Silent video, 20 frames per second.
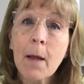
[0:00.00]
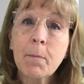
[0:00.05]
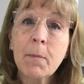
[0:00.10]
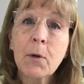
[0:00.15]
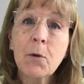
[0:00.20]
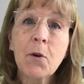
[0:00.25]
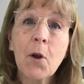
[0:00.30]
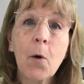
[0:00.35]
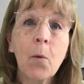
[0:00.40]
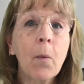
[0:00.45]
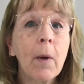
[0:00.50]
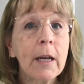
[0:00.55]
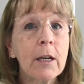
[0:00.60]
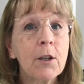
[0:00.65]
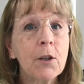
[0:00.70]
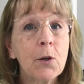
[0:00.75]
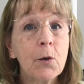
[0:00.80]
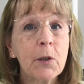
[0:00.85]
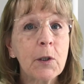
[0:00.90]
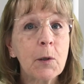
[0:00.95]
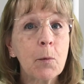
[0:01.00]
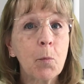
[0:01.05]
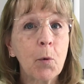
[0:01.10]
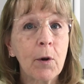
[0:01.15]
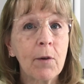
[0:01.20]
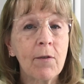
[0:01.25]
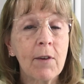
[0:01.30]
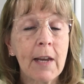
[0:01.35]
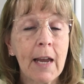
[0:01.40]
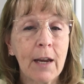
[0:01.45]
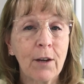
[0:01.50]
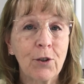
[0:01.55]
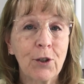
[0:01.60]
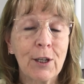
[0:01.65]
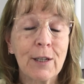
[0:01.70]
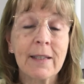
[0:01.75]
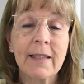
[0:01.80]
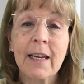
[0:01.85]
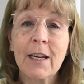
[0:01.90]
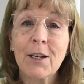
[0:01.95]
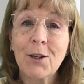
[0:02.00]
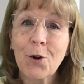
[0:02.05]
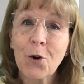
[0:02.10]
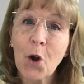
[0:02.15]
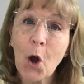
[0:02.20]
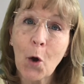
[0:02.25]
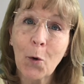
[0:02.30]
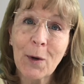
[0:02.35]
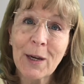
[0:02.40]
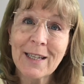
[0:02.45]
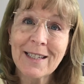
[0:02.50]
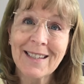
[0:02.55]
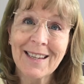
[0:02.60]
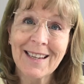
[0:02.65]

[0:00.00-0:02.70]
you know when to use abbreviations in your OET